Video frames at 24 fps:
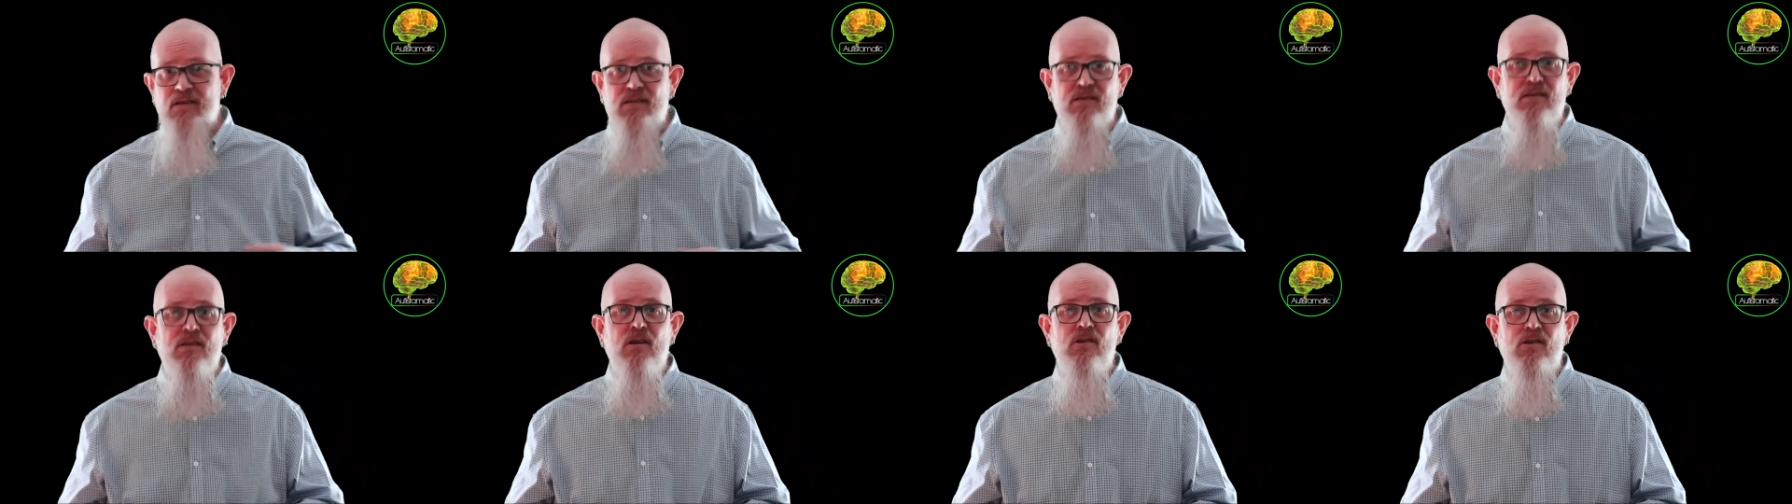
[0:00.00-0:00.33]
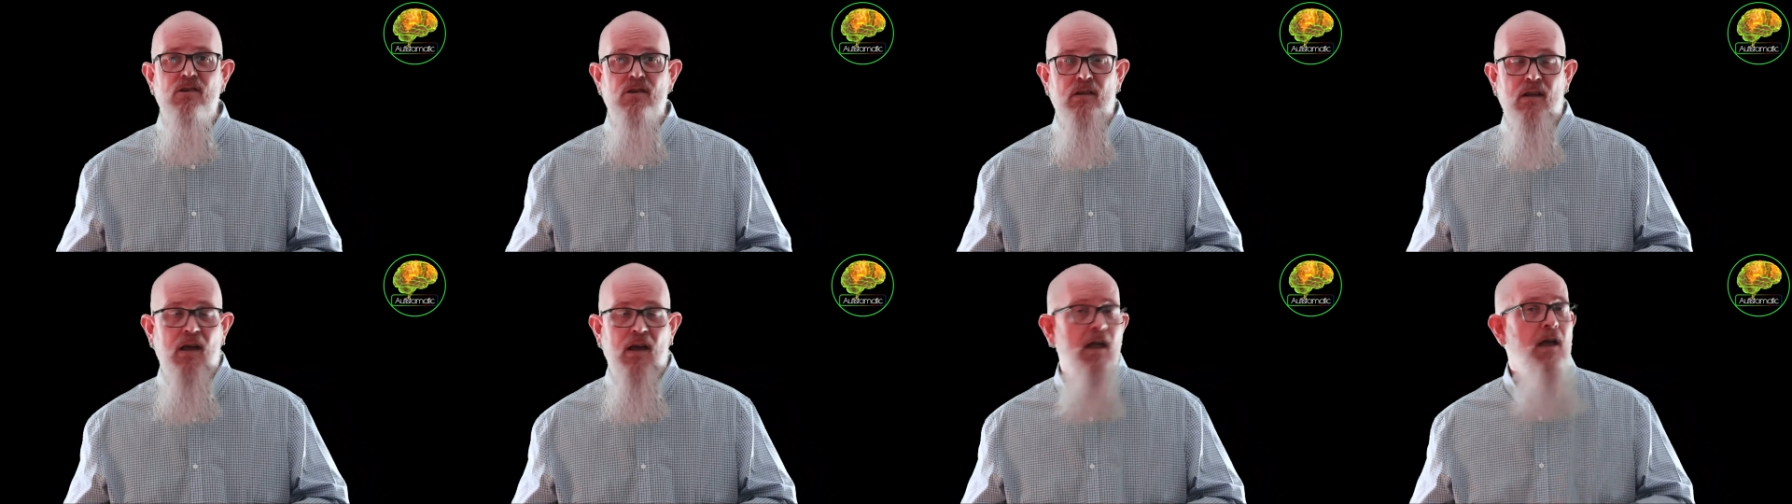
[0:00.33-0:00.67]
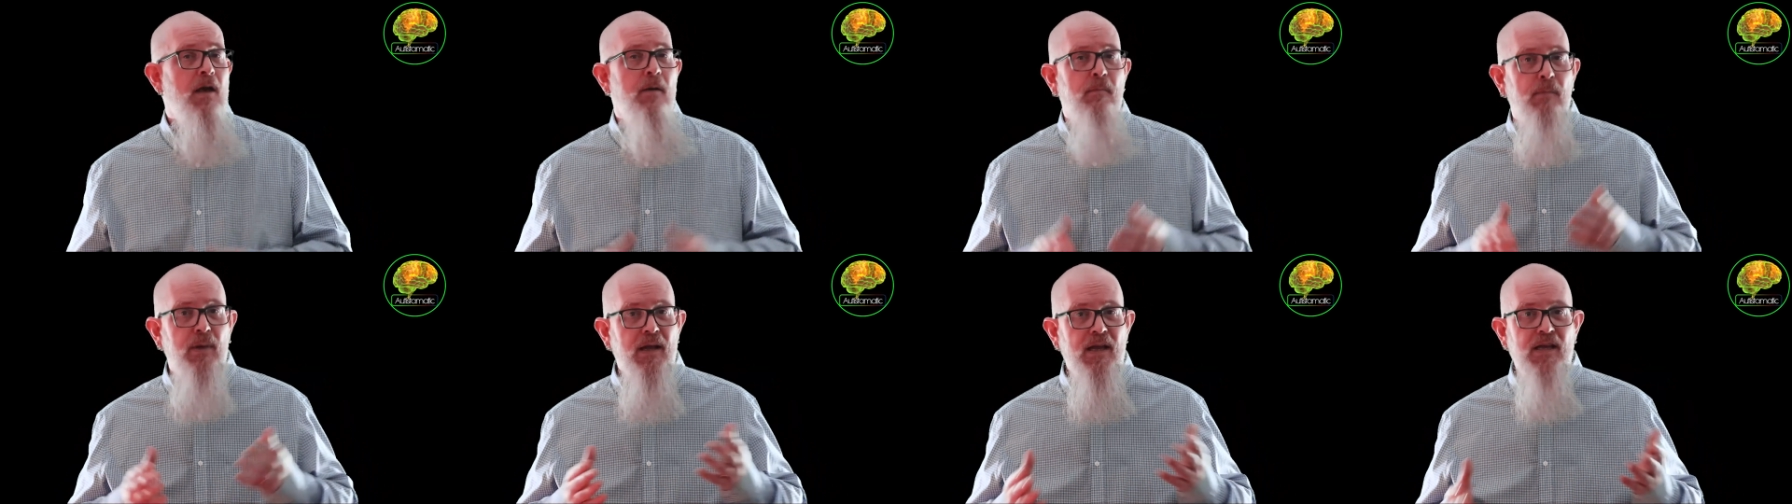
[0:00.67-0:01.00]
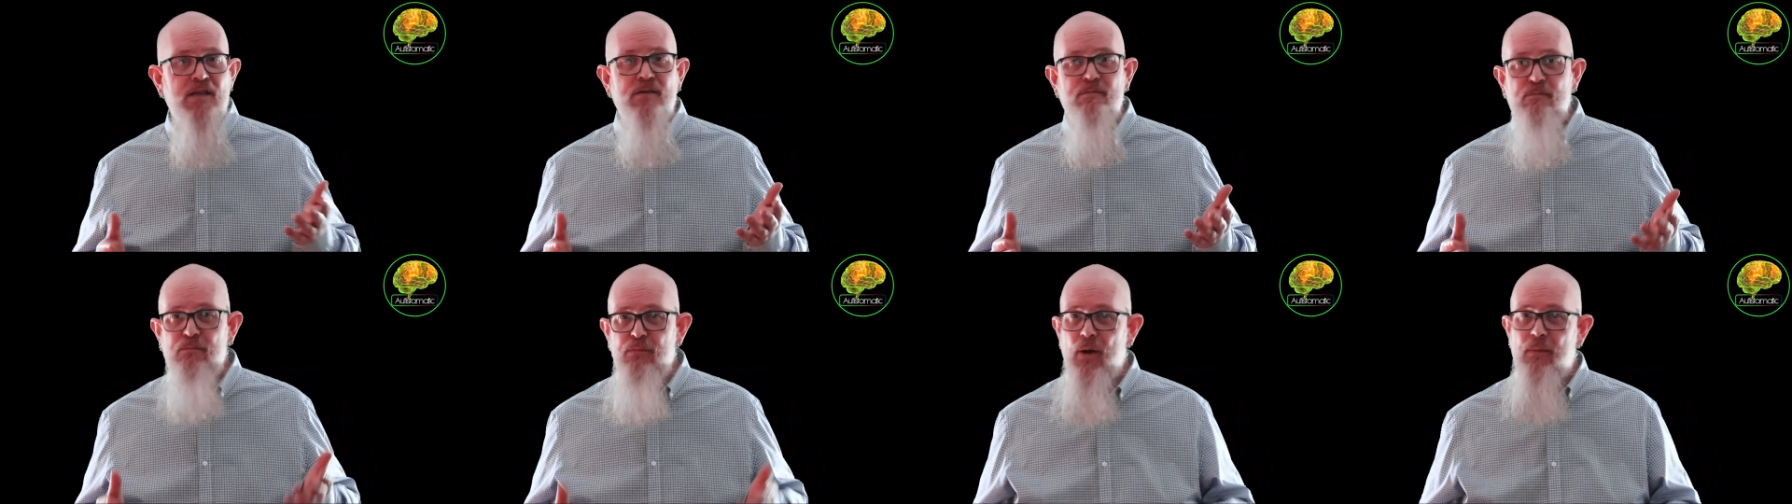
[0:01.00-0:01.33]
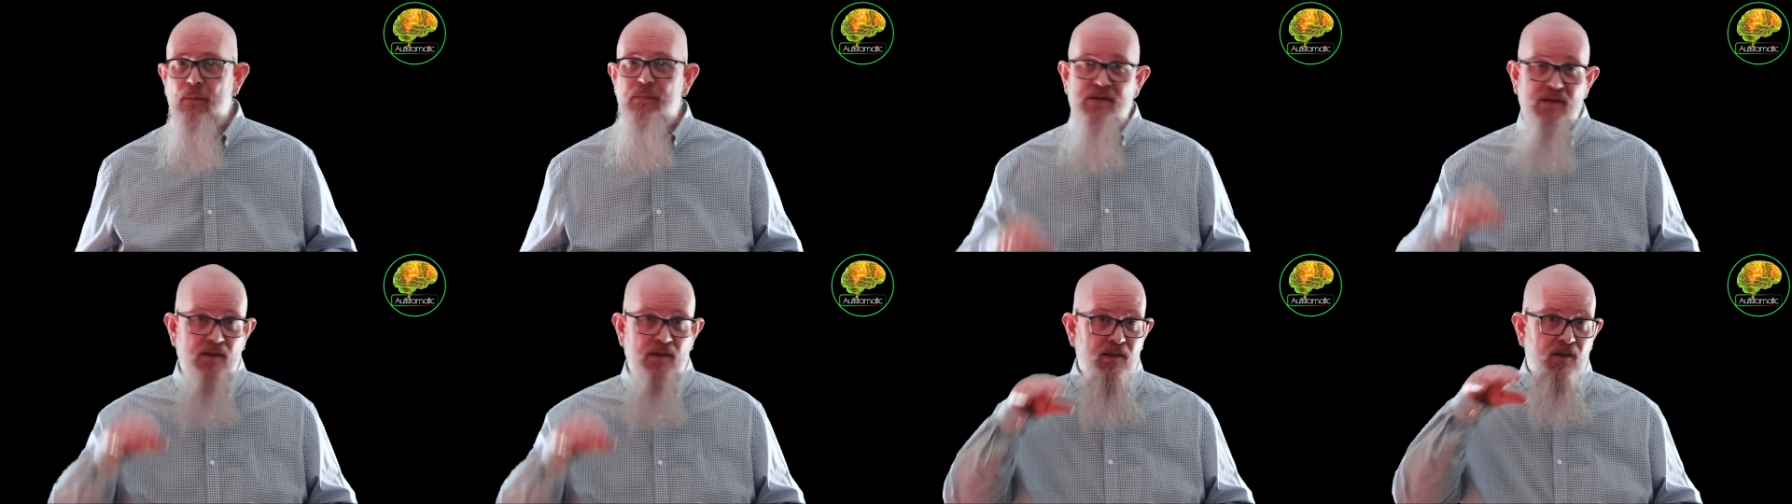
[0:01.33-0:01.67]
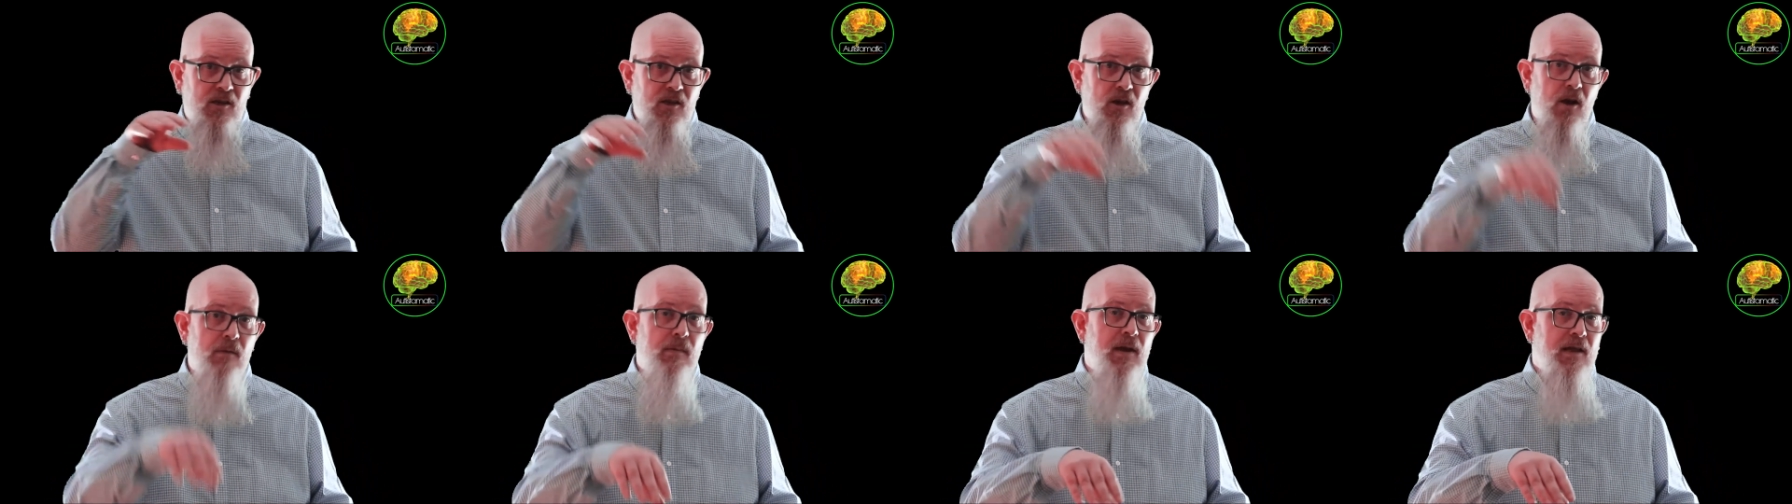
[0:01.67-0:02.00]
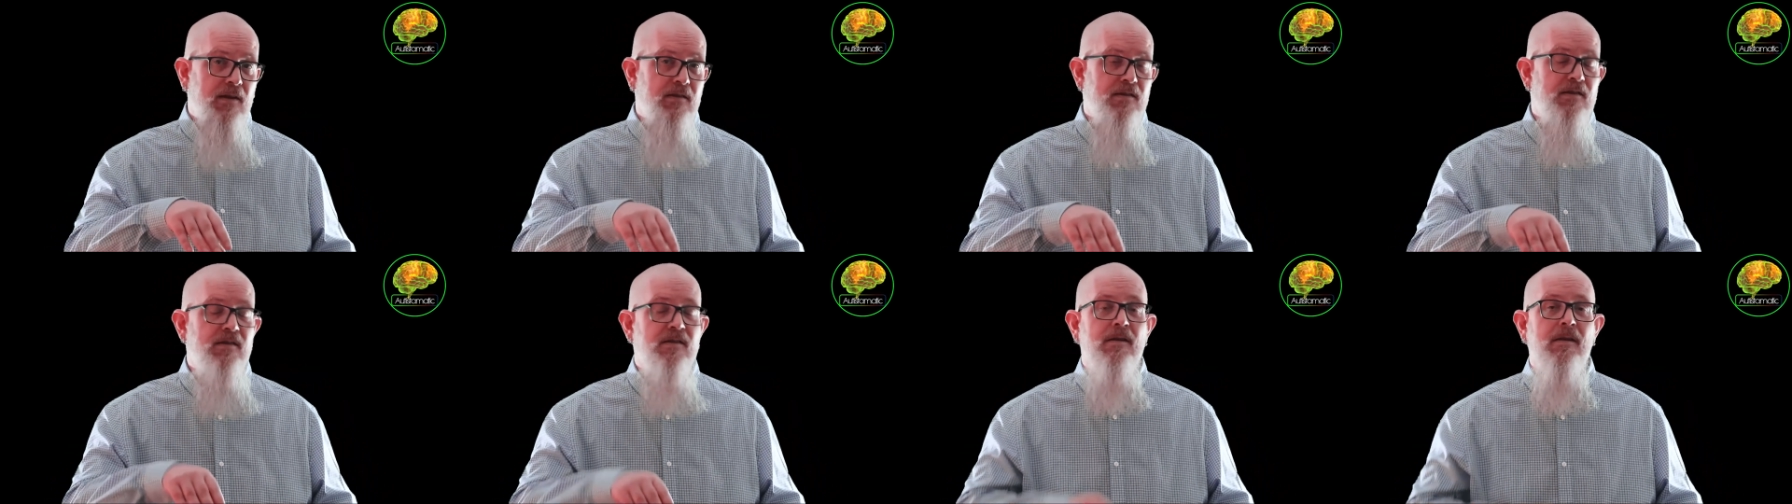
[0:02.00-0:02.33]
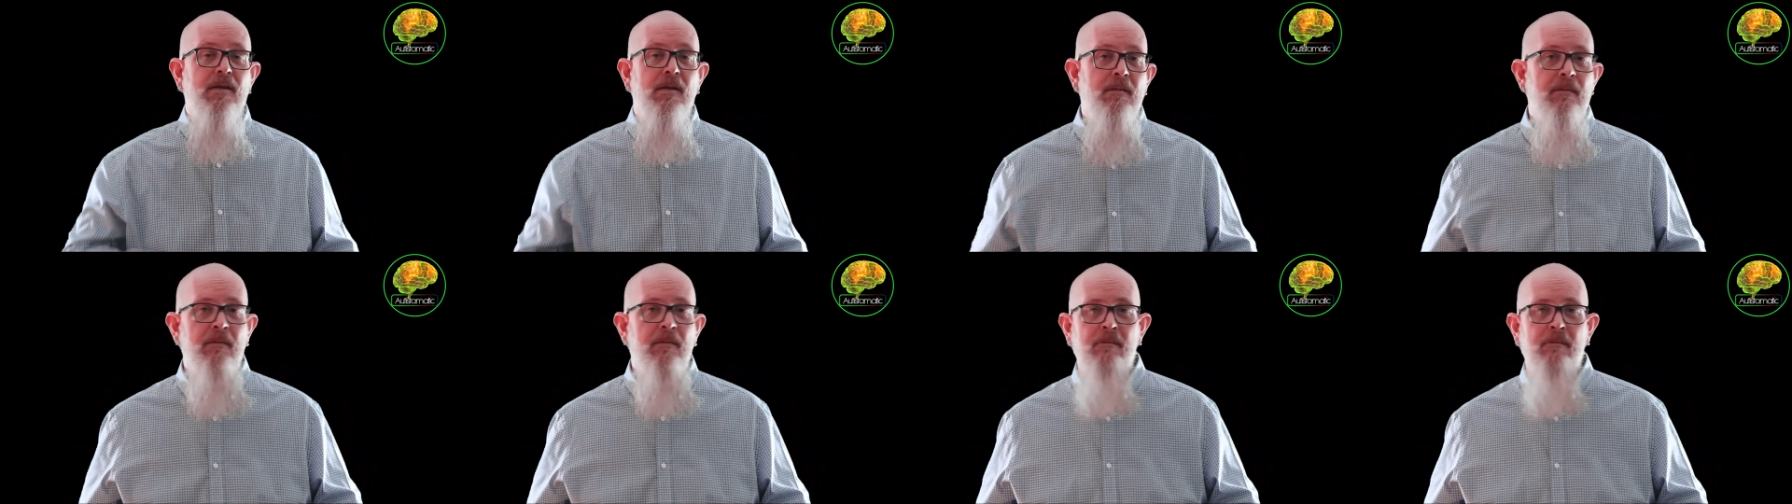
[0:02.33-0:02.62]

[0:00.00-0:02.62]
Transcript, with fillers: discussion, please pop it in the comments.